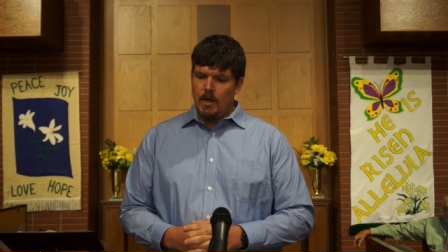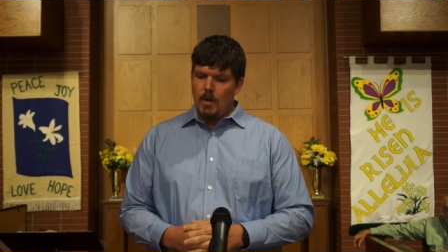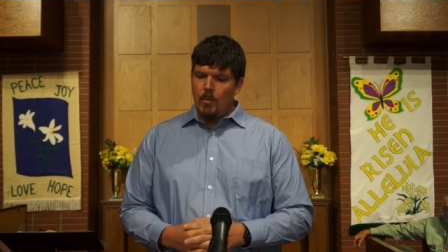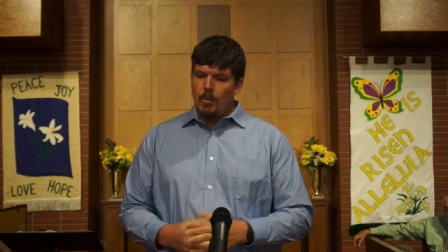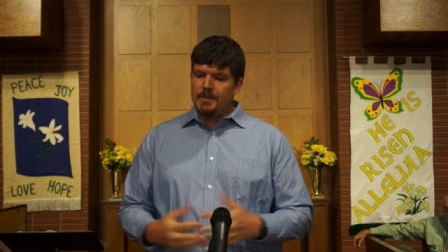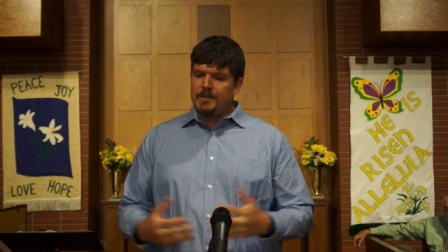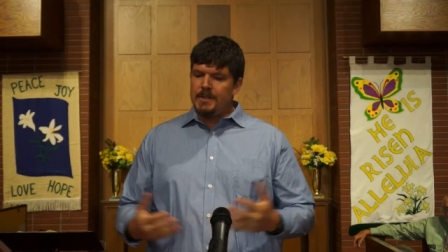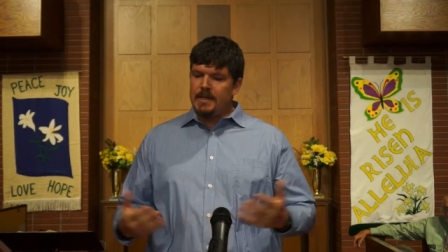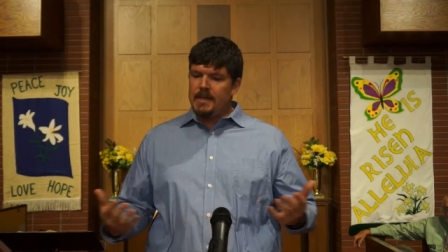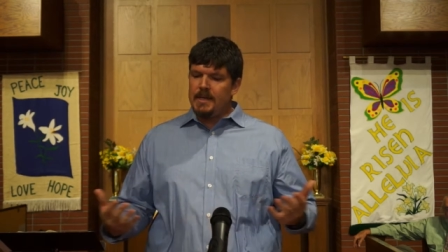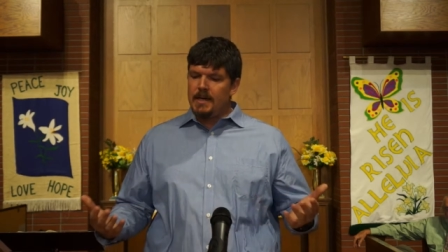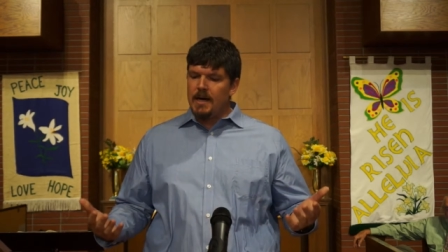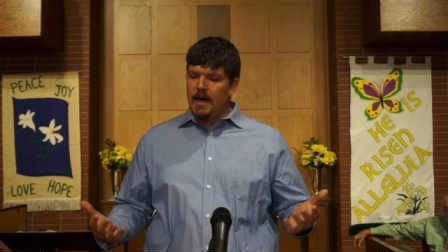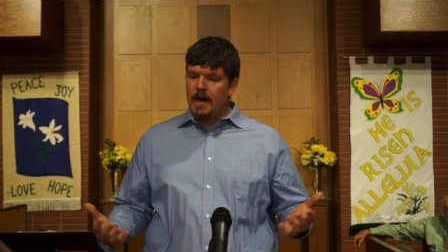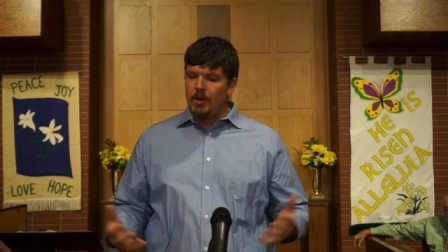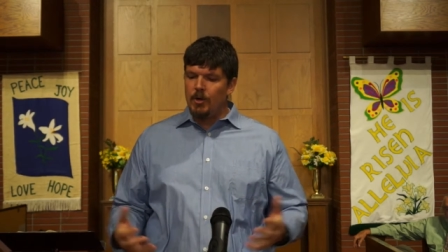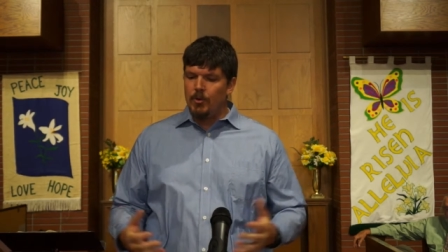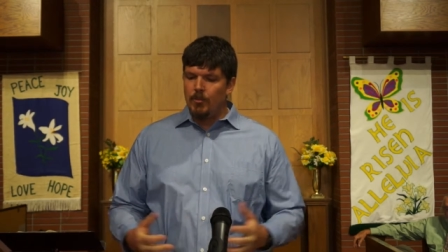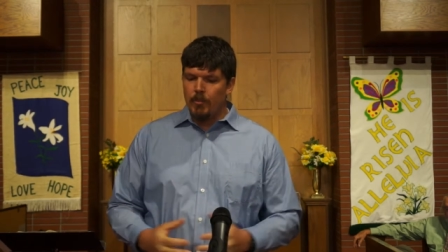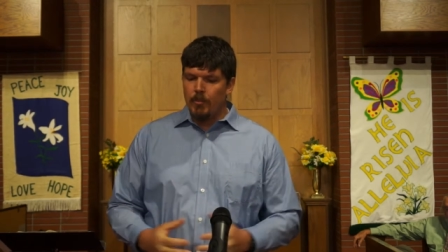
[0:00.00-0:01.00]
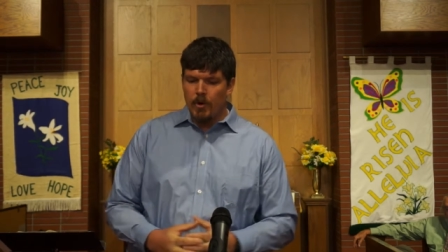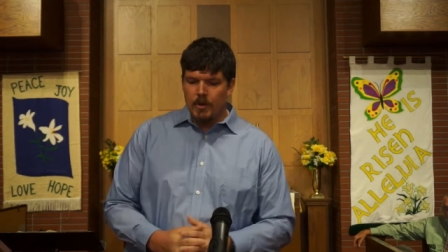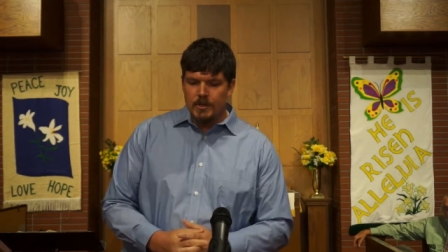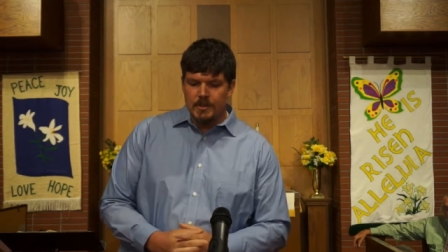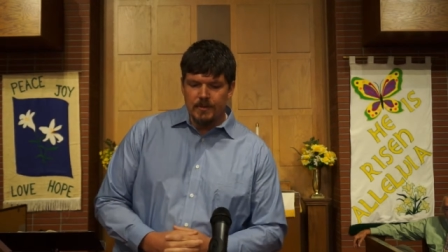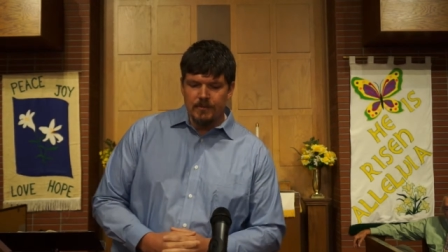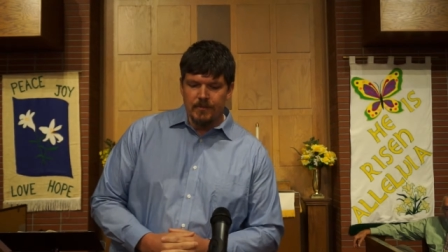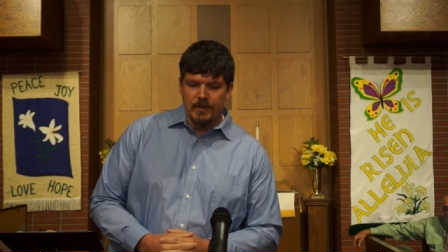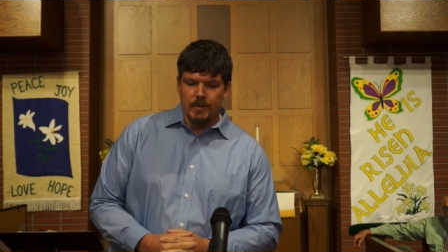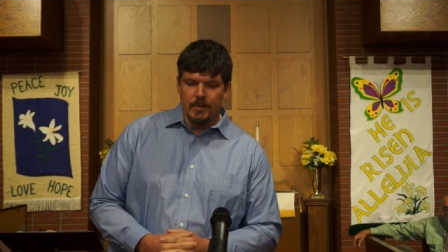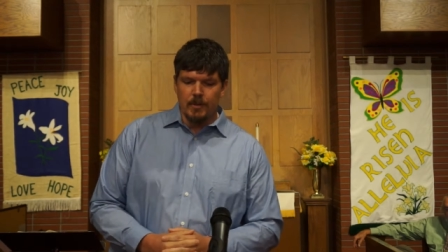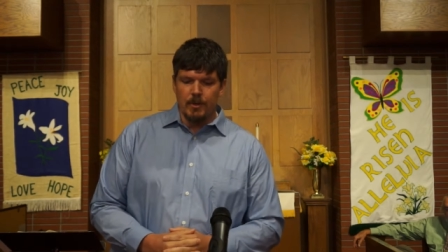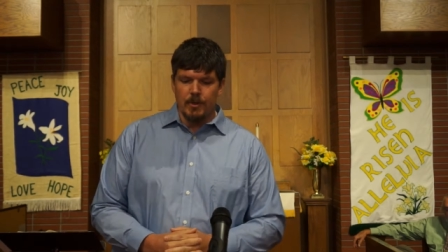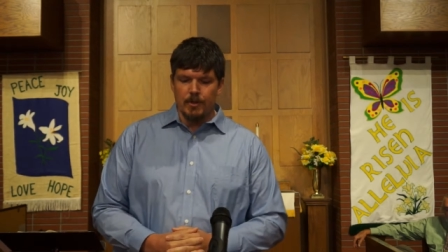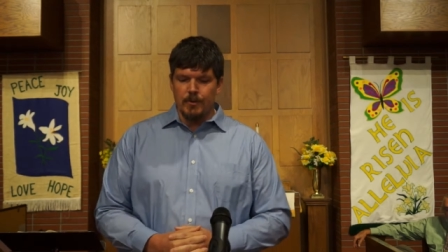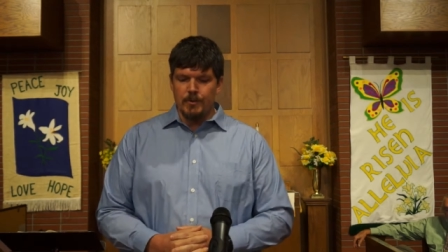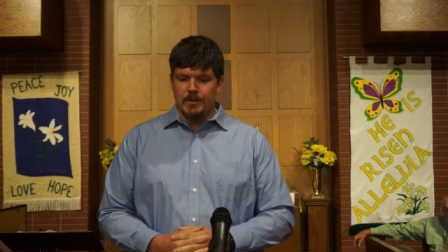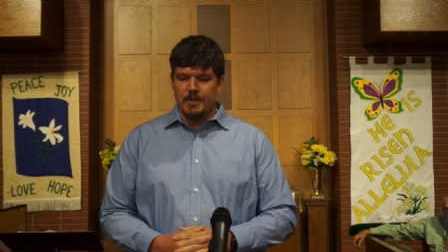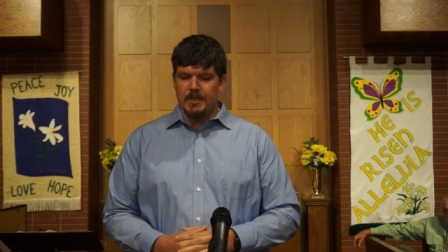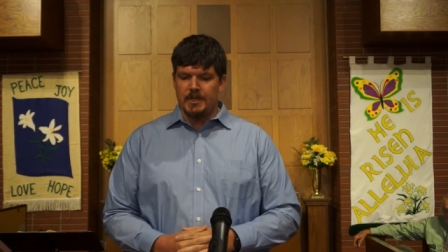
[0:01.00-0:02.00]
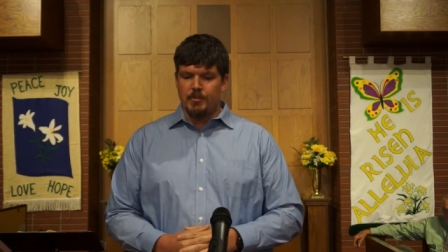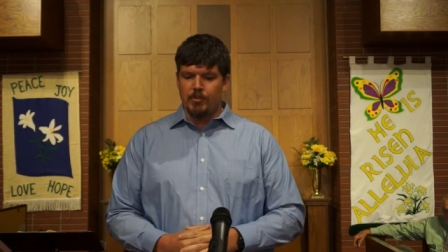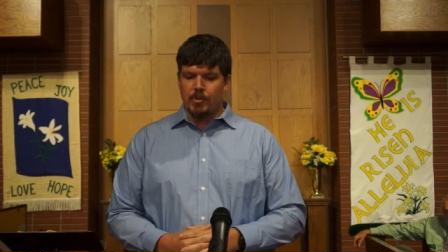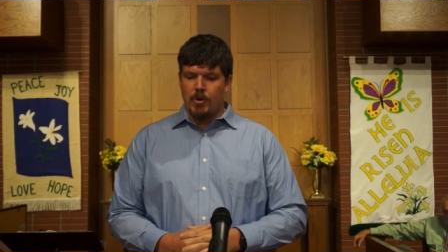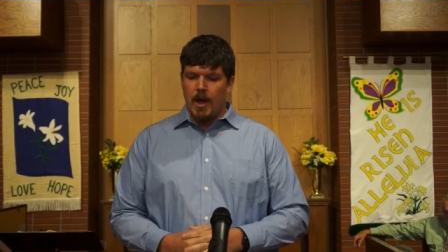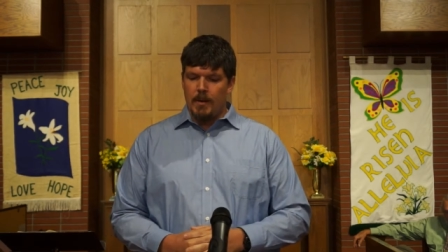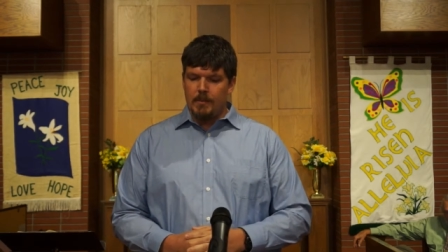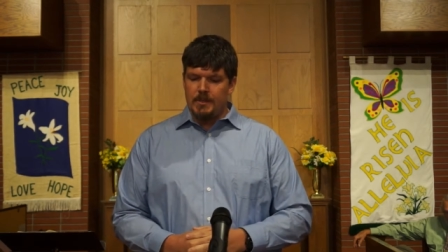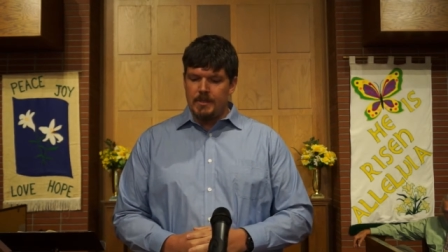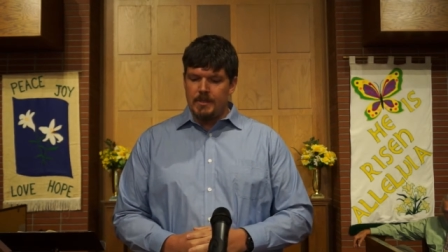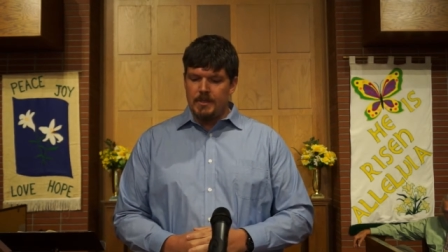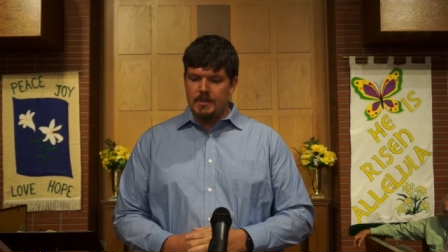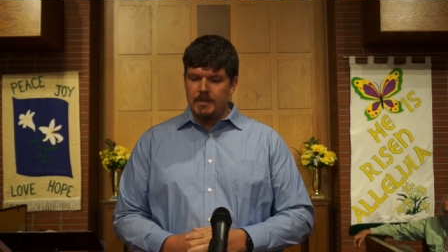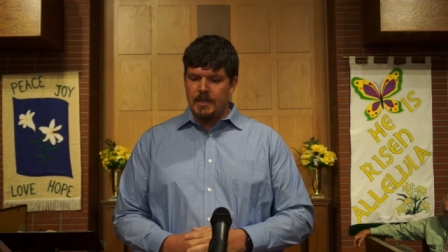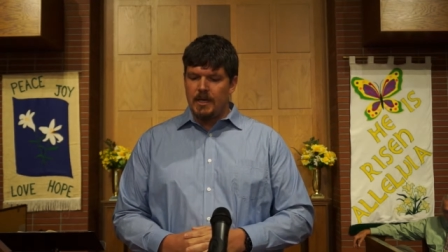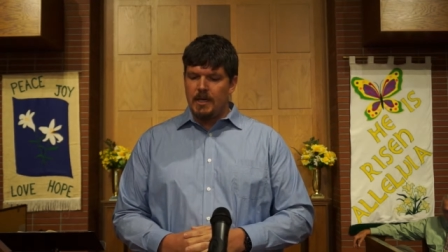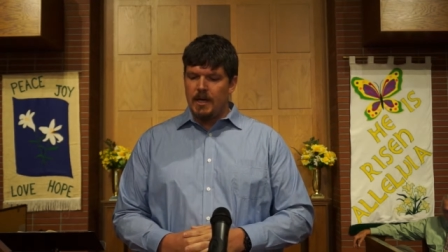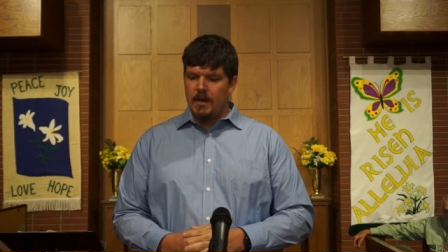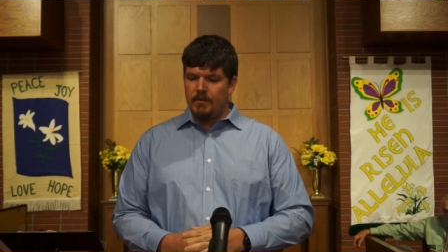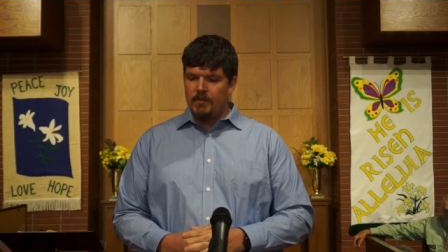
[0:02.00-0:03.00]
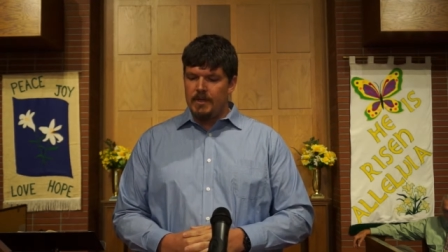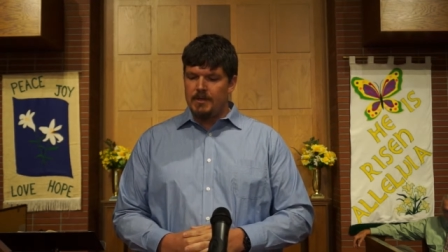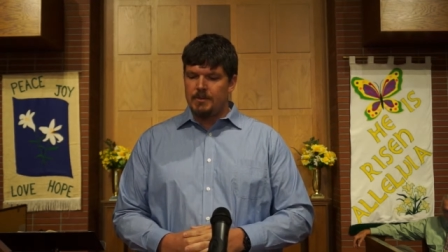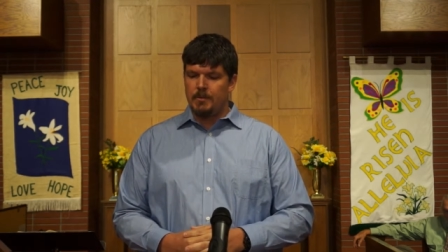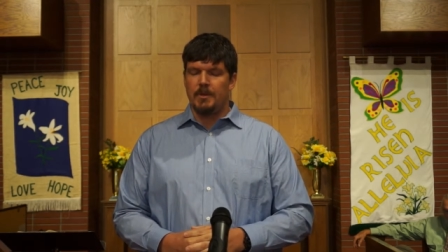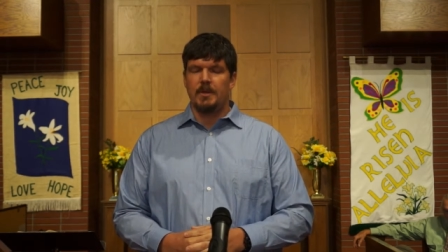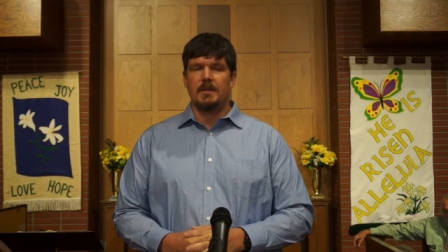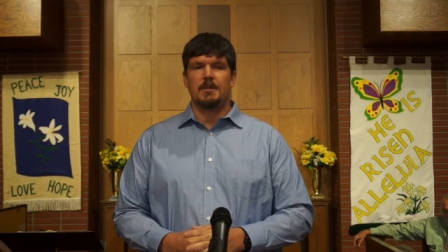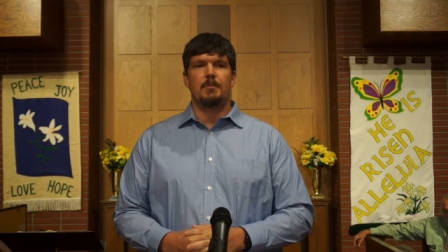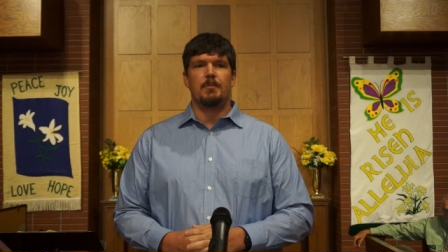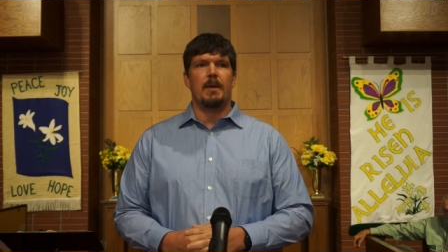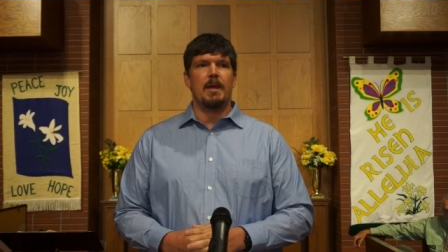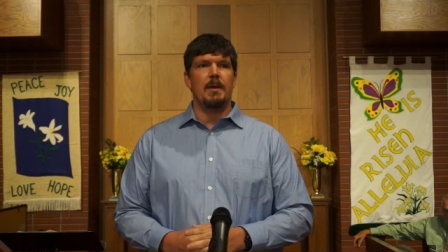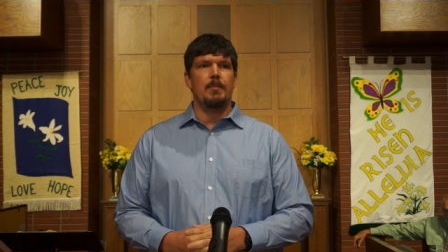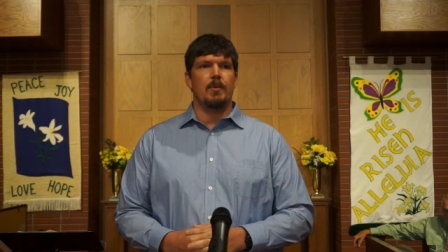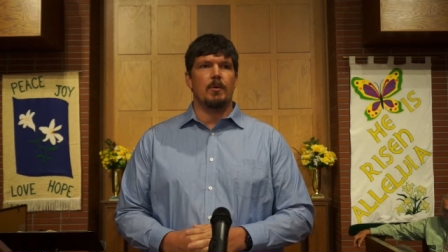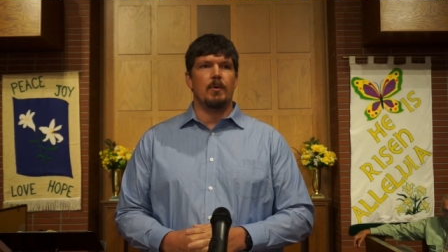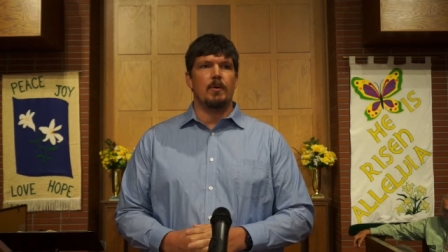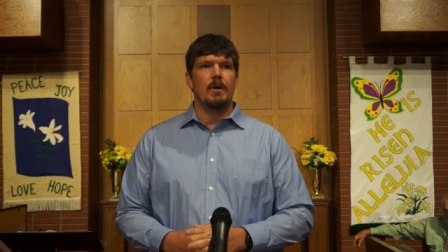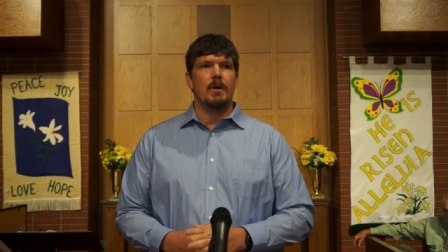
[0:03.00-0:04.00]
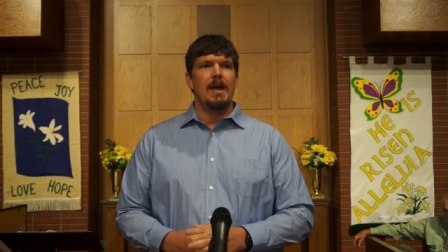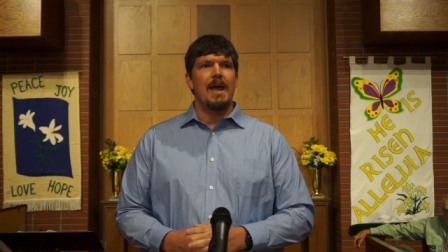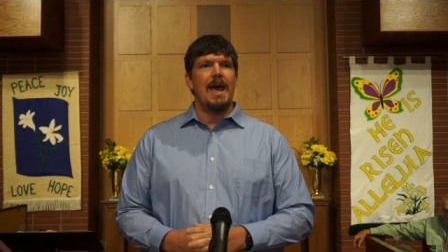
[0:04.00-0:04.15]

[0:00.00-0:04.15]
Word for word: We see a God who mercifully renews his promises and covenants with his people